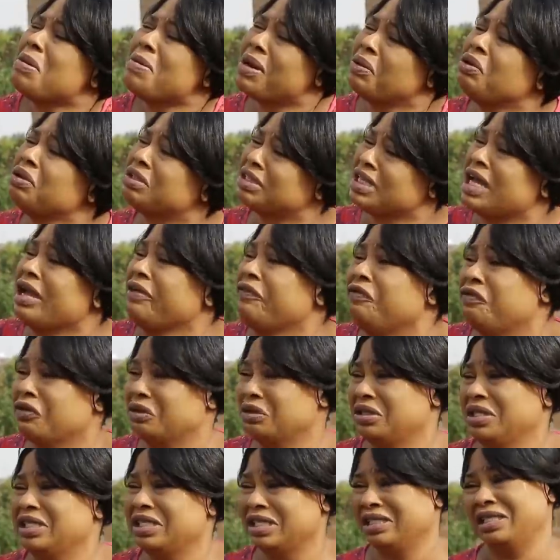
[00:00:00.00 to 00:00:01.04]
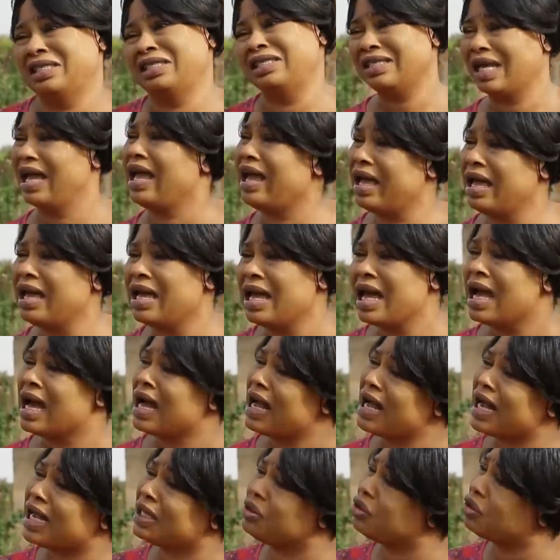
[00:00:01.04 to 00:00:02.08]
Mama, no time for this. Eh?
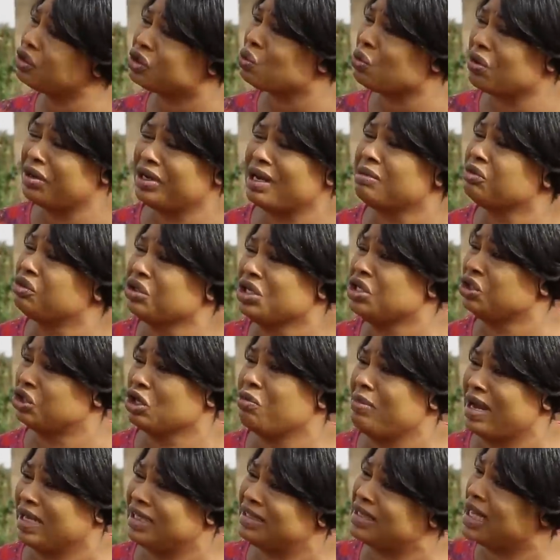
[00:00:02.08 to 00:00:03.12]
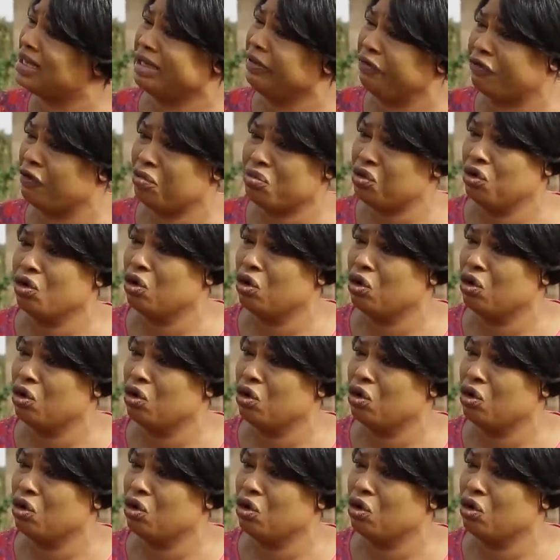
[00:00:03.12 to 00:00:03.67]
I don't want them to injure my Stanley from